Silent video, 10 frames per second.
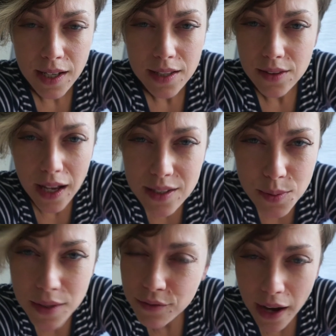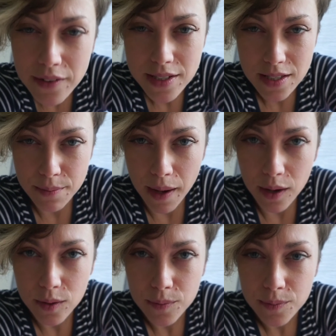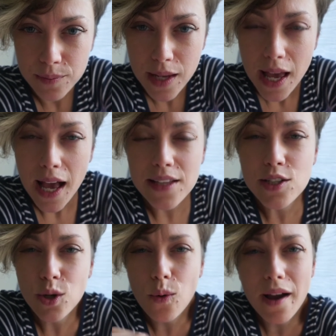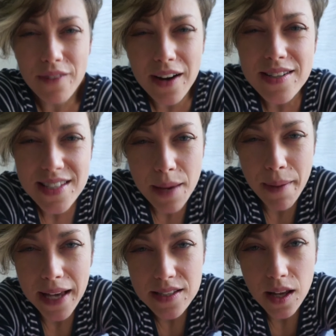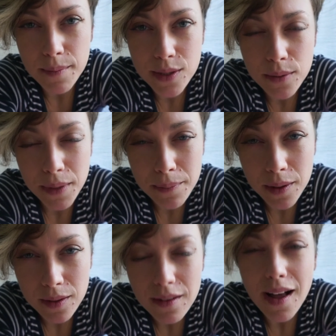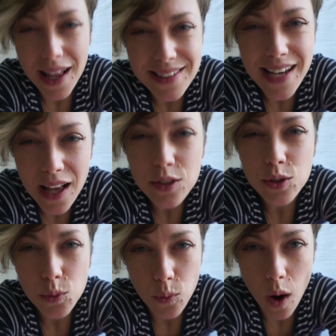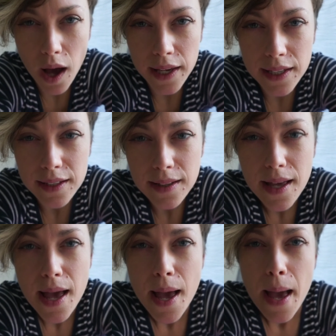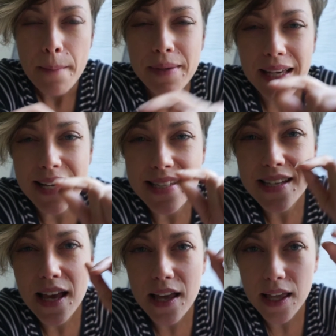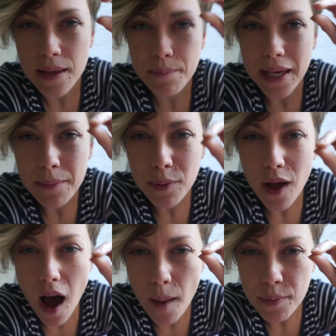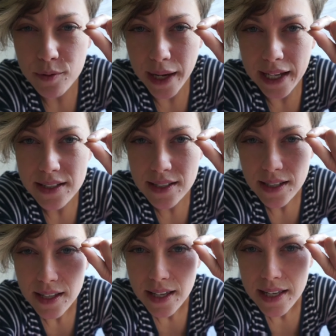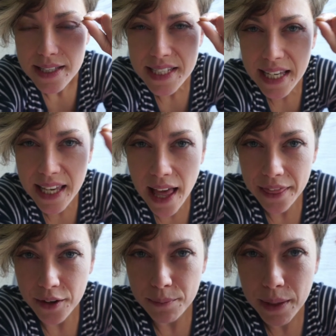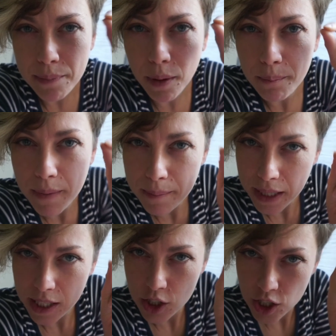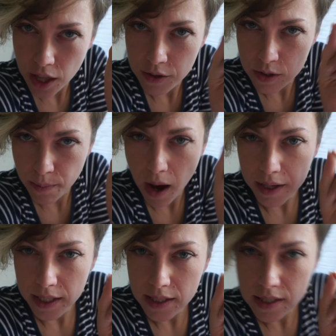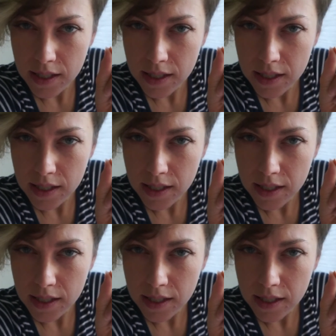That's what a virus is about. And do you know why viruses get passed on between people? I'll tell you why. Because people operate together. People mimic each other's bodies.